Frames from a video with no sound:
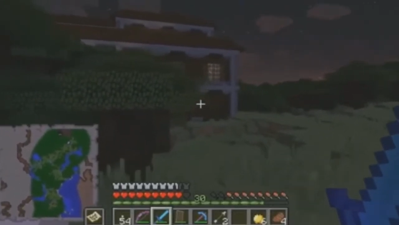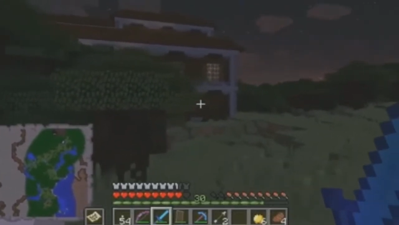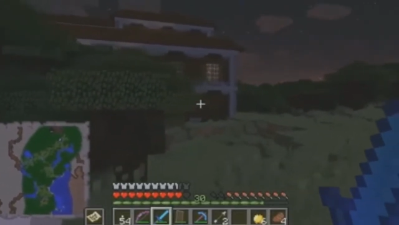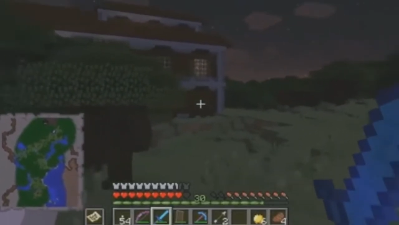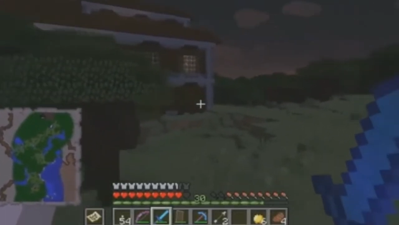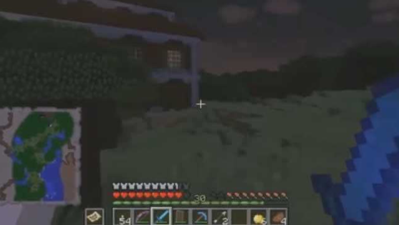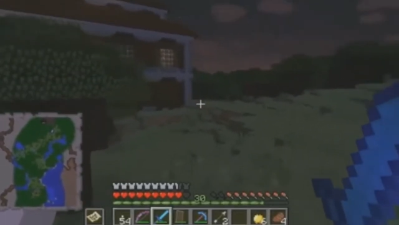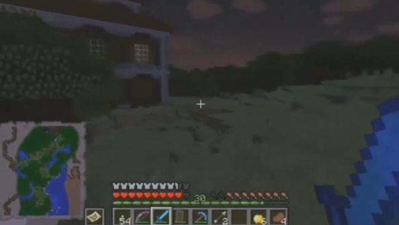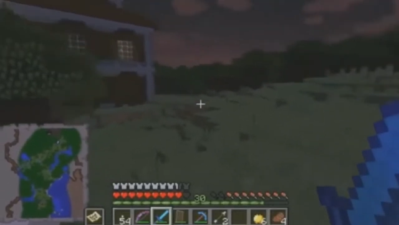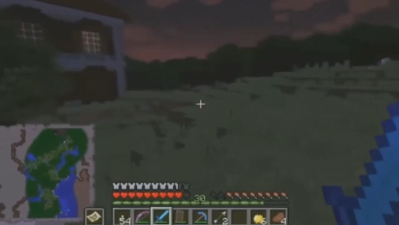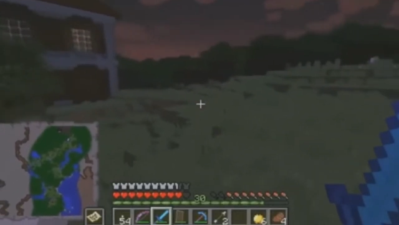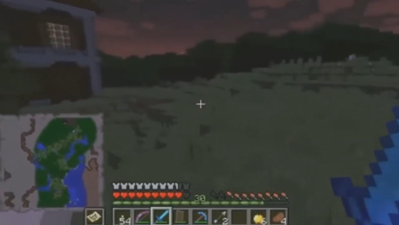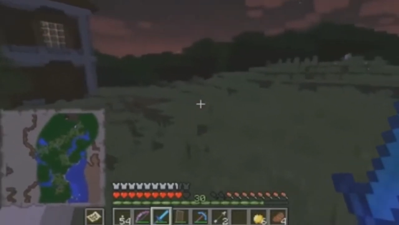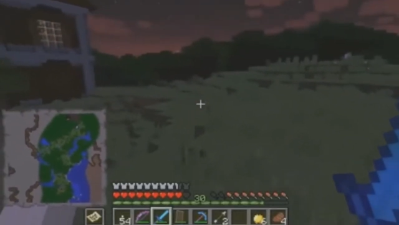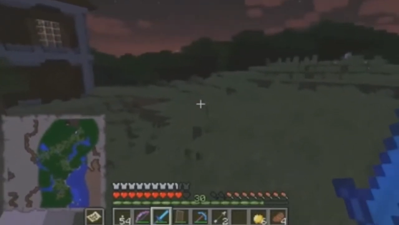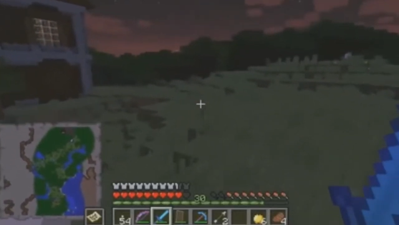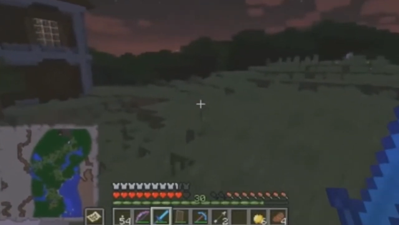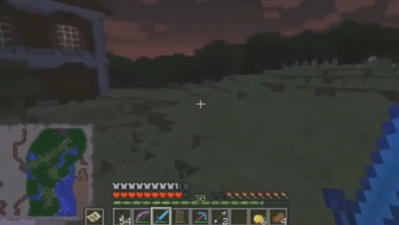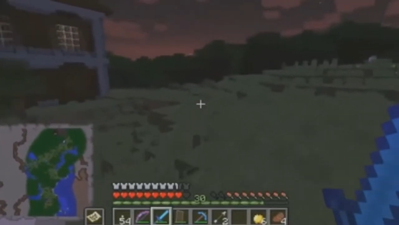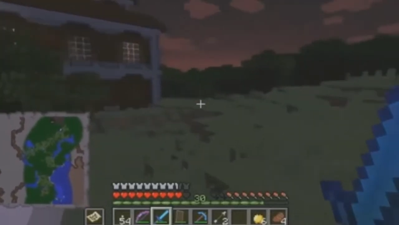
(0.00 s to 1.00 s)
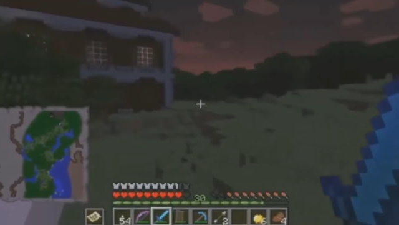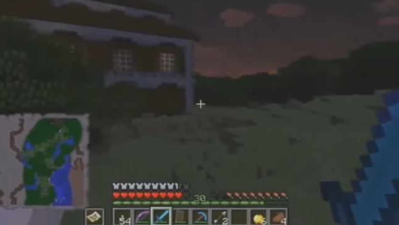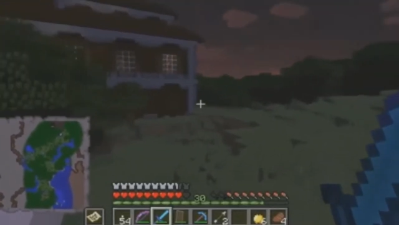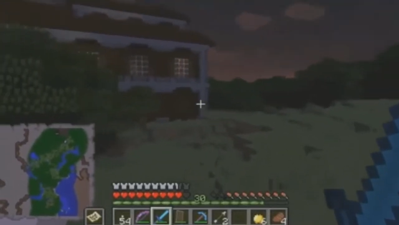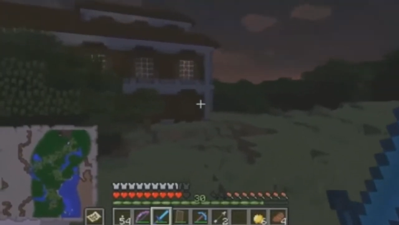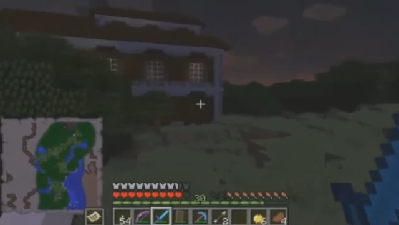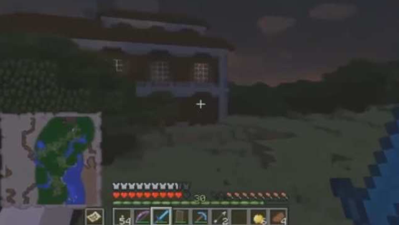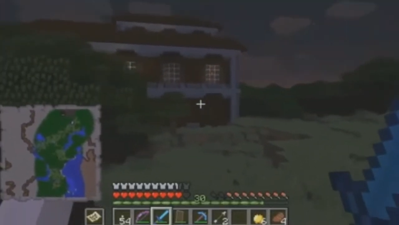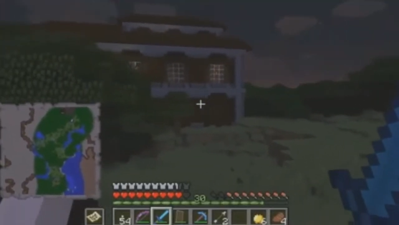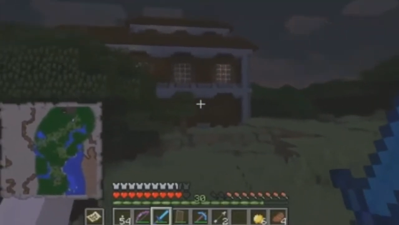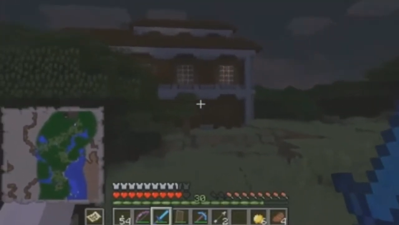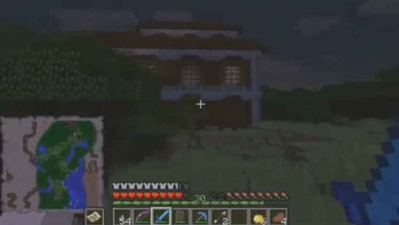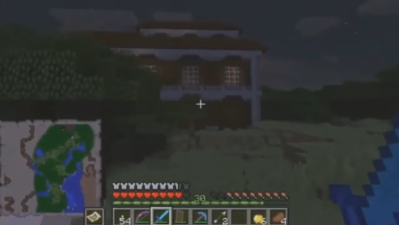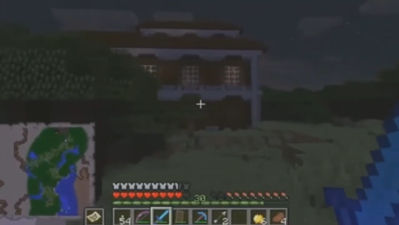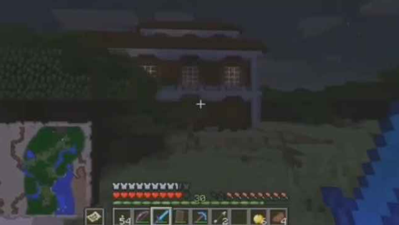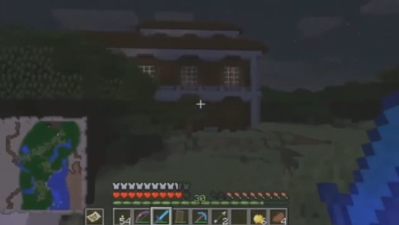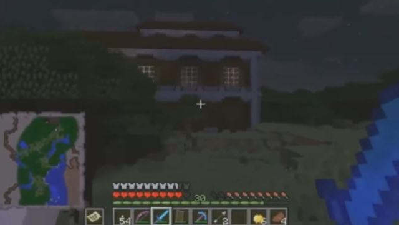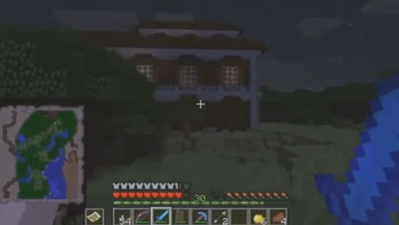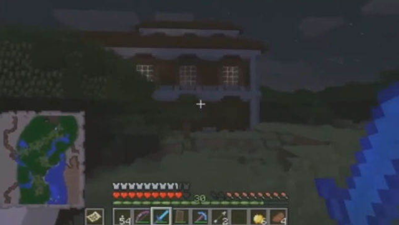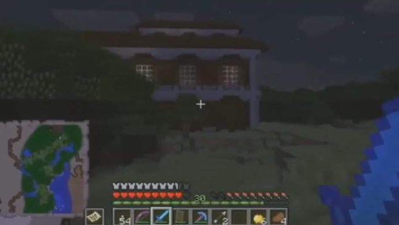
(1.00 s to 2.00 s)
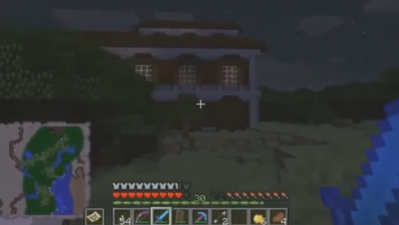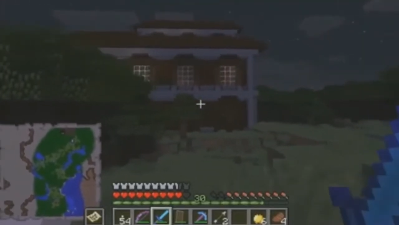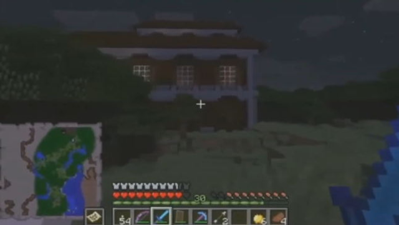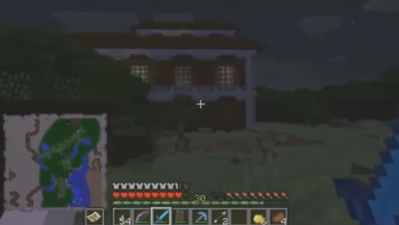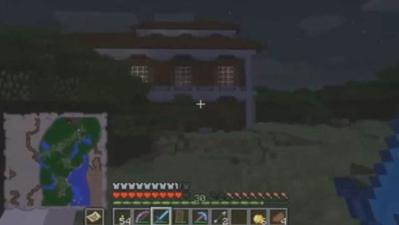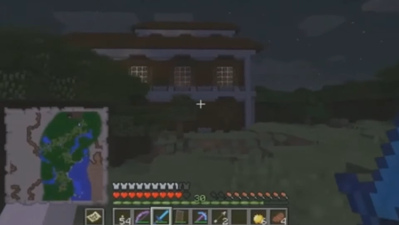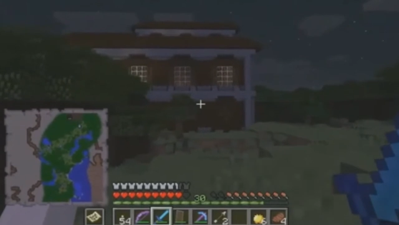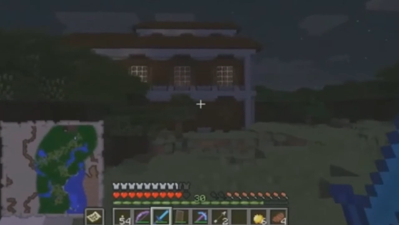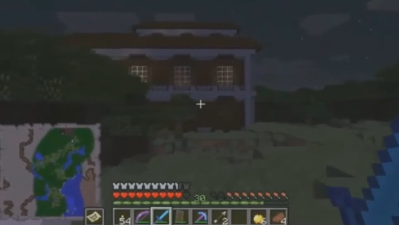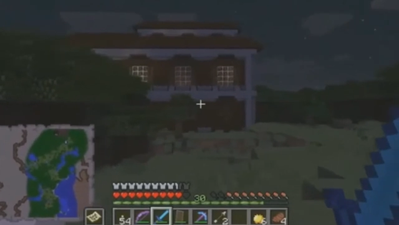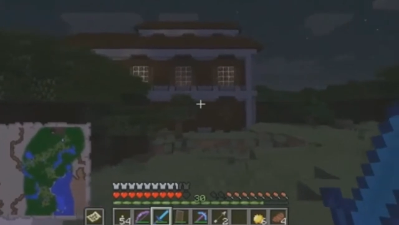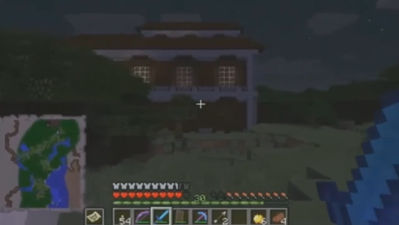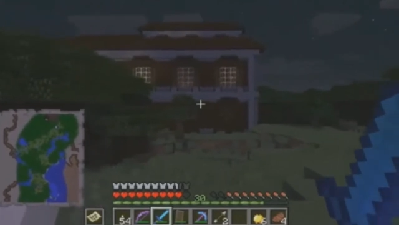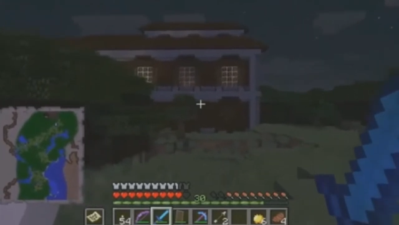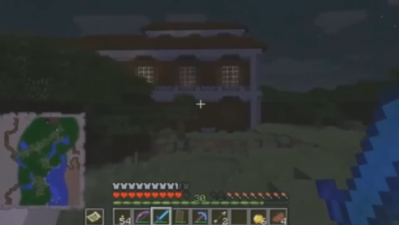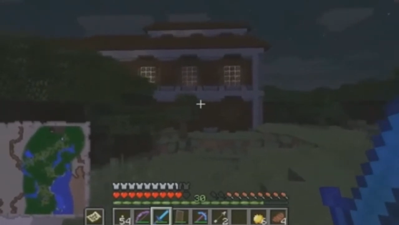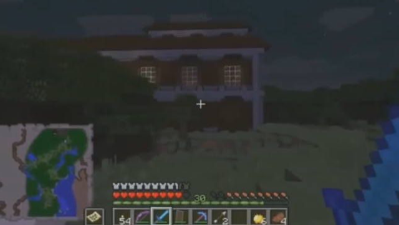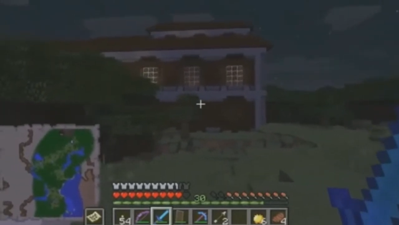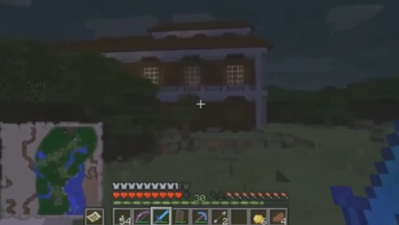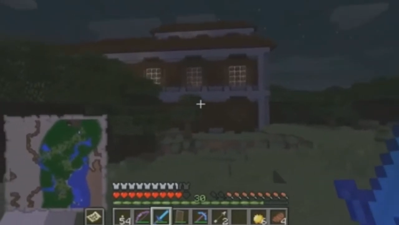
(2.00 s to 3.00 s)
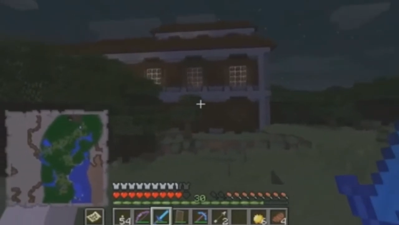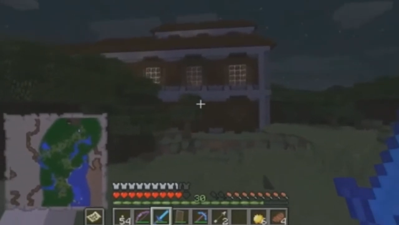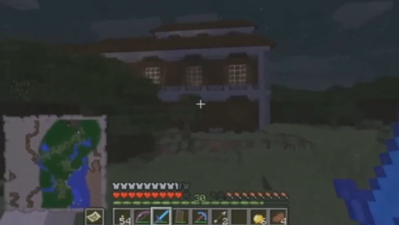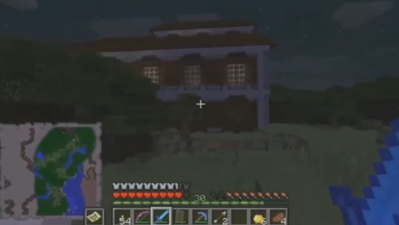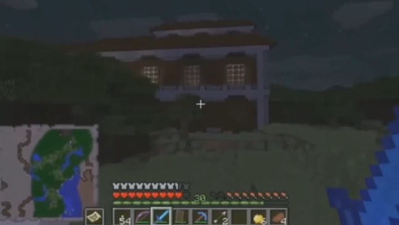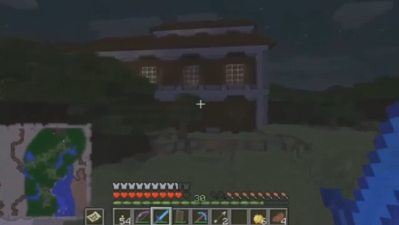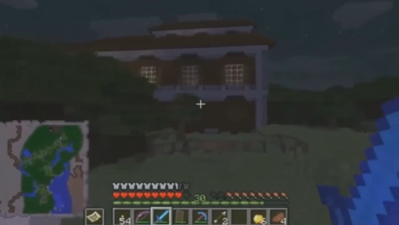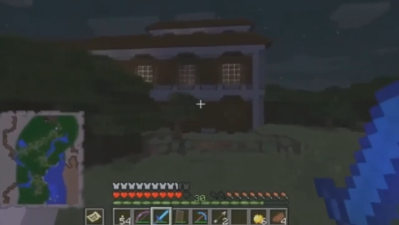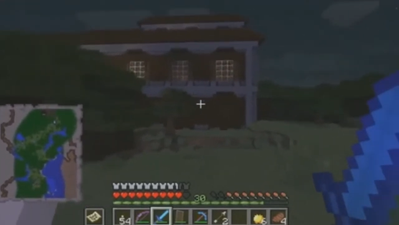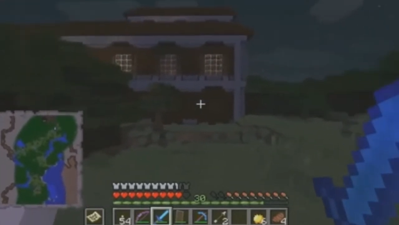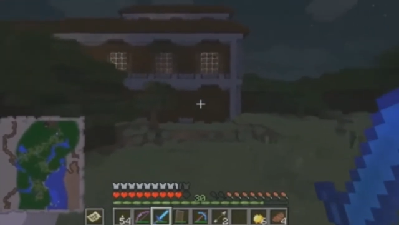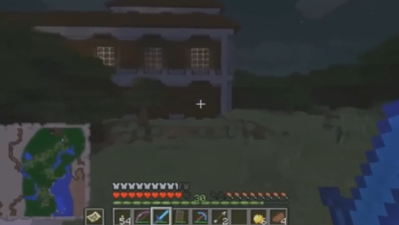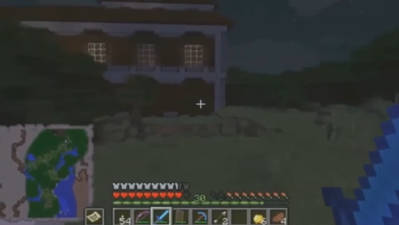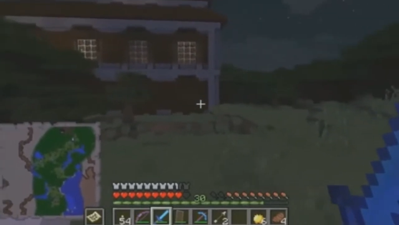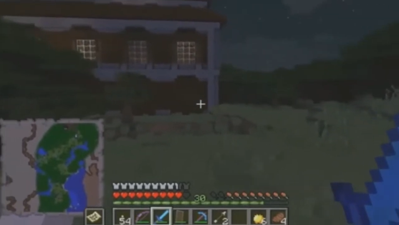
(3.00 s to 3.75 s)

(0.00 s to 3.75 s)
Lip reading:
(no speaker visible)